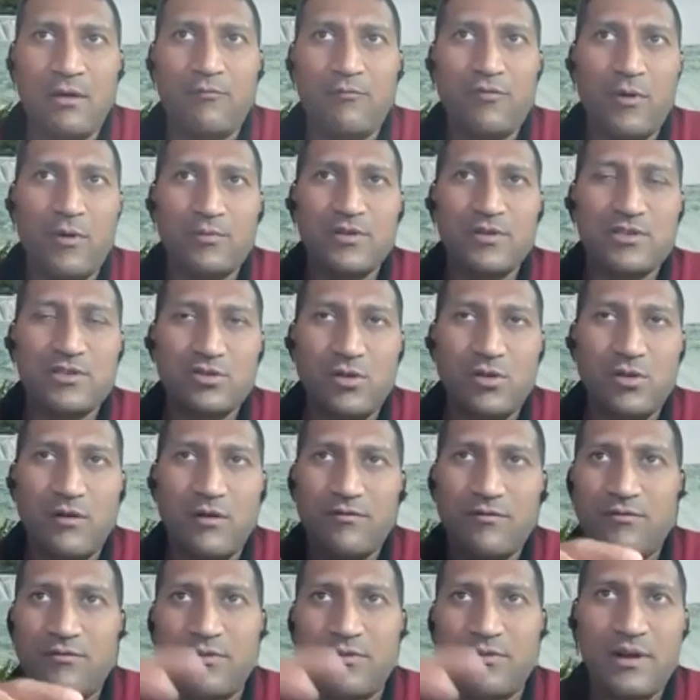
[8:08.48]
from the
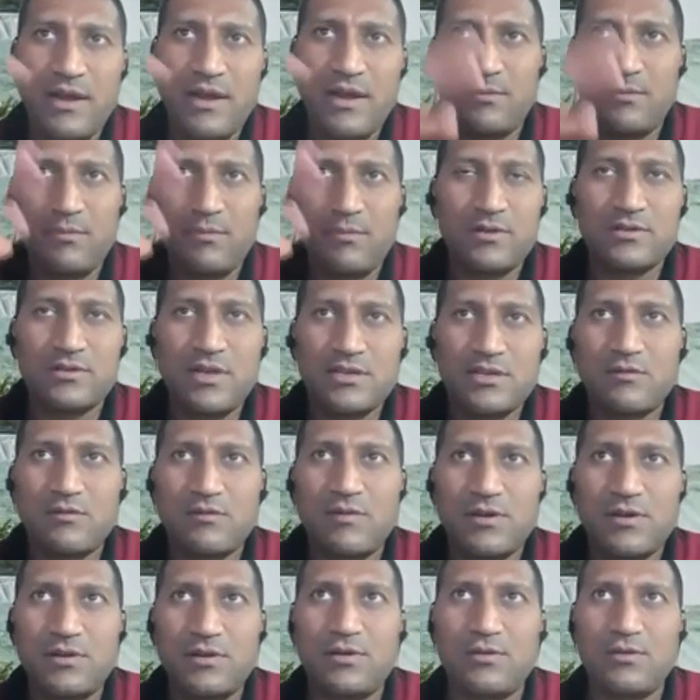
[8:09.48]
software end because that's
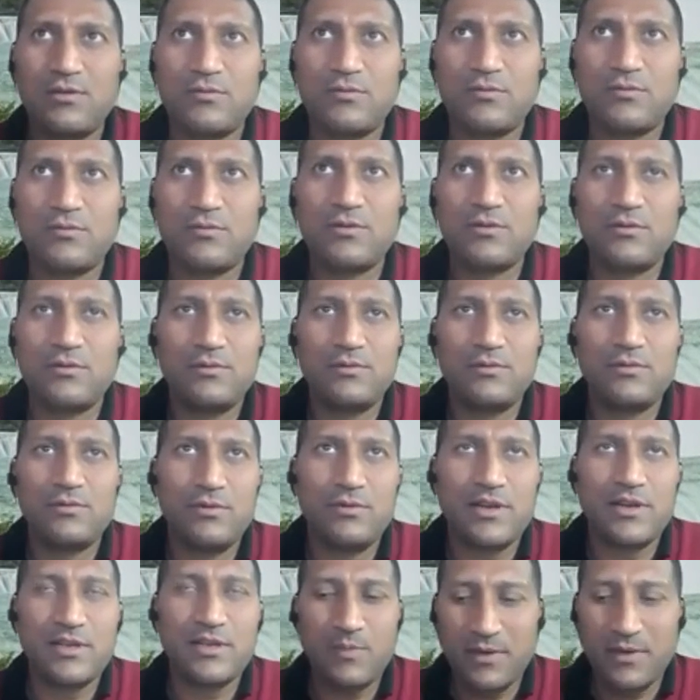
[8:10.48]
what
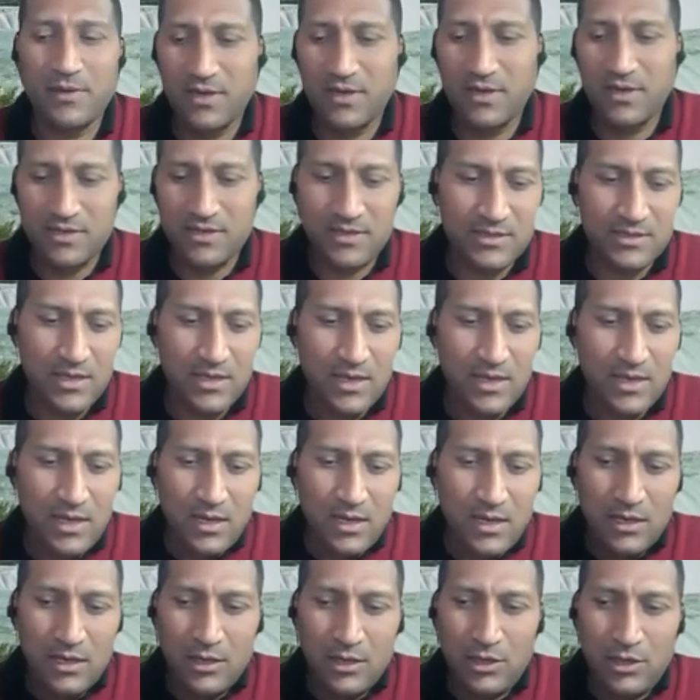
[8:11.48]
your expertise is.
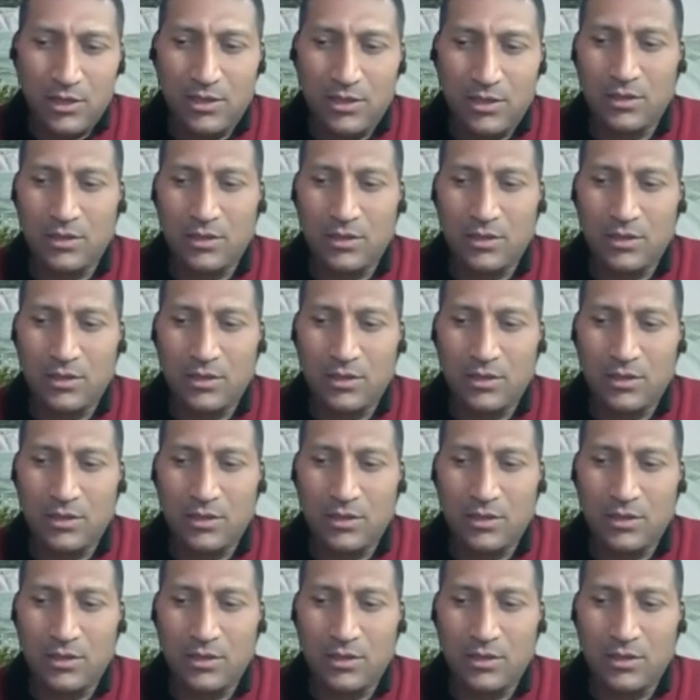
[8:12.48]
Y-